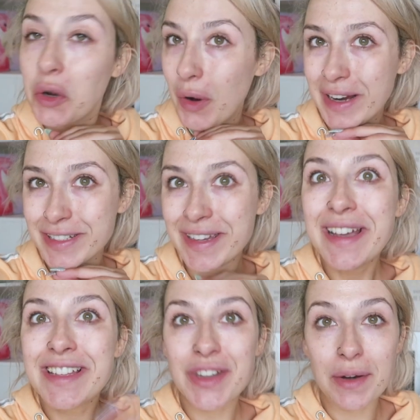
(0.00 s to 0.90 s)
Great.
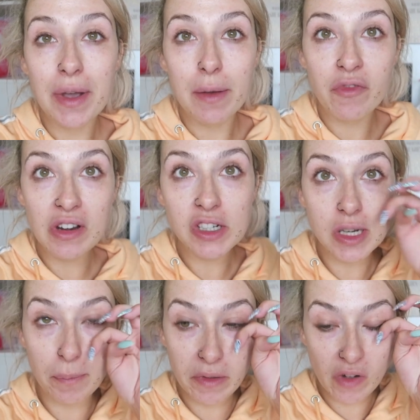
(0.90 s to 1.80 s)
So anyway, I'm
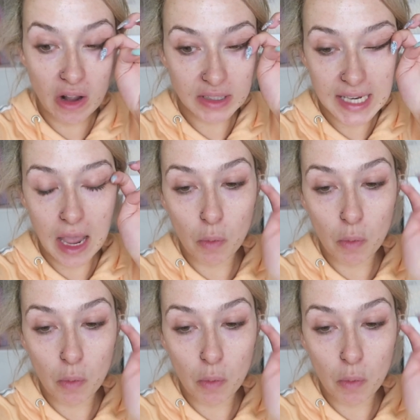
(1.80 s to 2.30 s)
finishing up the vlog today.